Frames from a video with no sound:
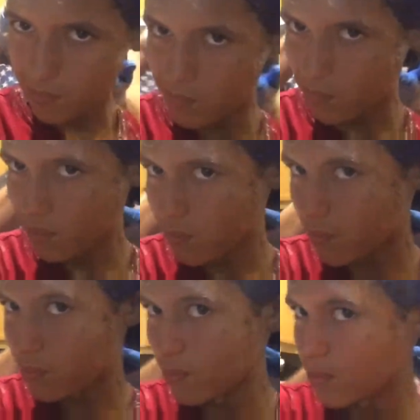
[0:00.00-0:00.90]
I don't think you
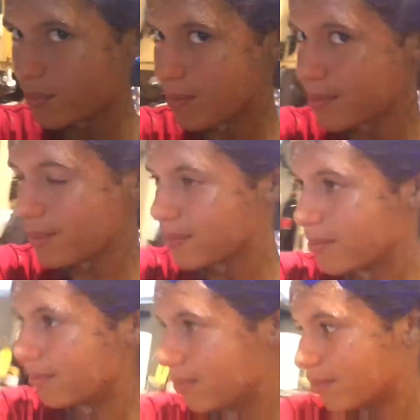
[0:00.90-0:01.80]
really can.
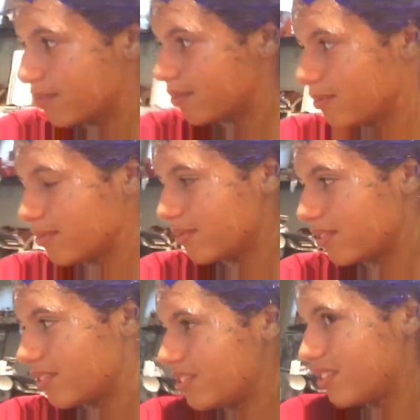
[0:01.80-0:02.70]
You guys really can't
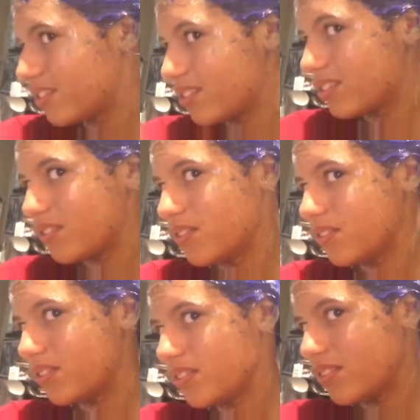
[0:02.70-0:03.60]
see much. There you go.